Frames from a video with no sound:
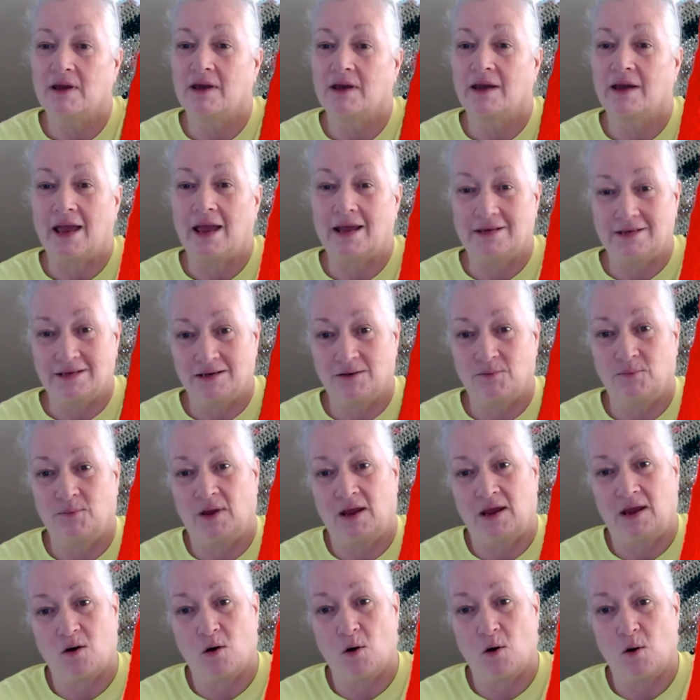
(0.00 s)
it didn't
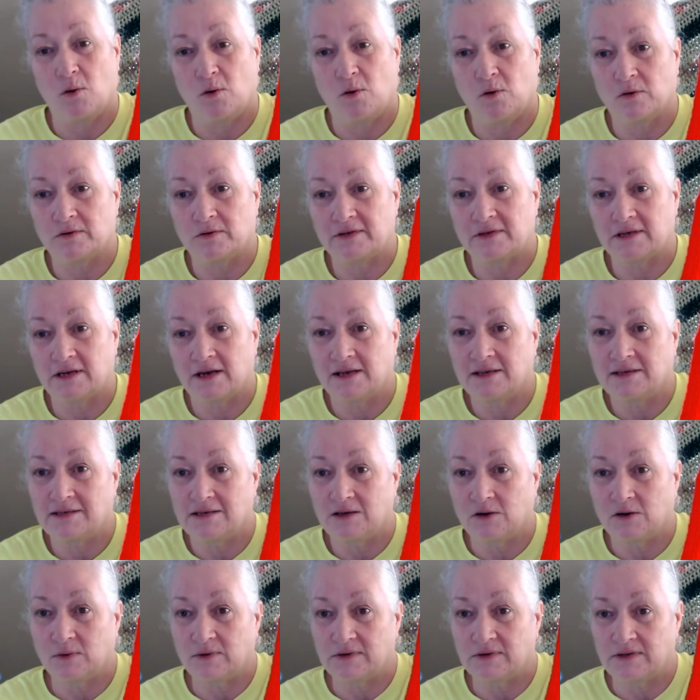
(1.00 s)
make holes, and I
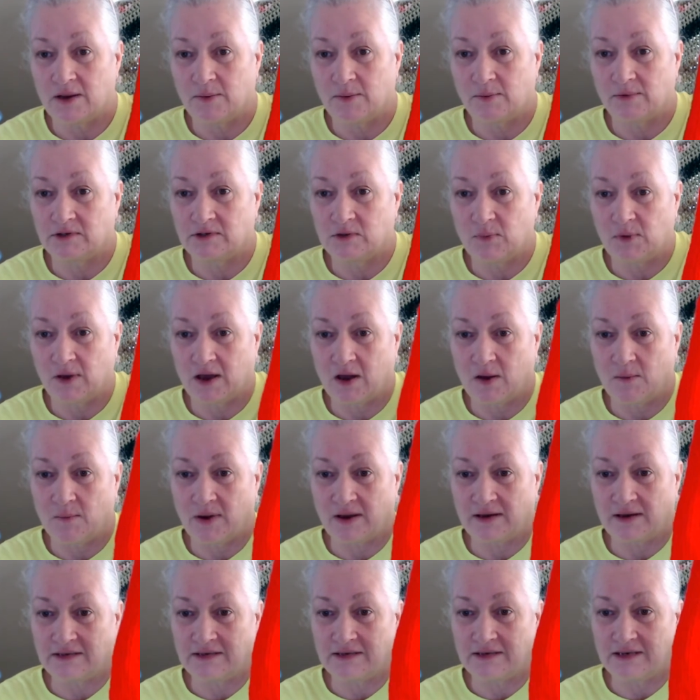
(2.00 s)
still was able to pick up my
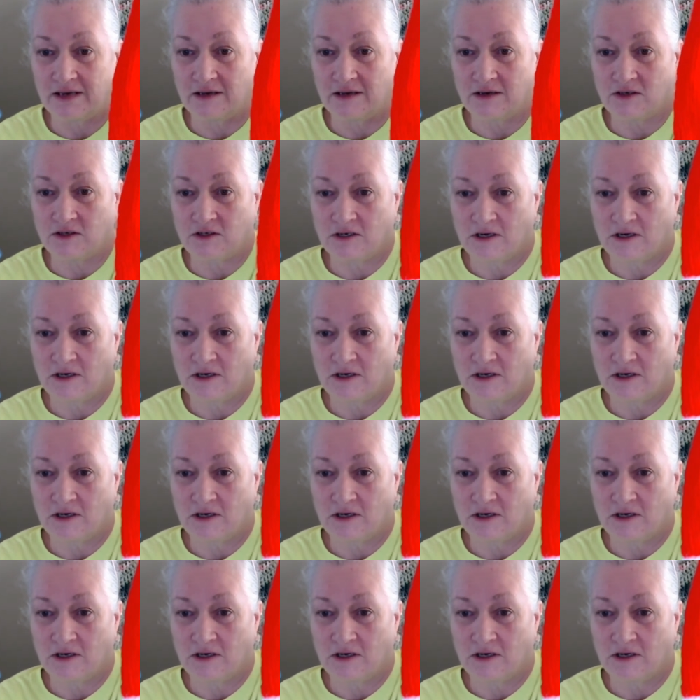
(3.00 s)
stitch.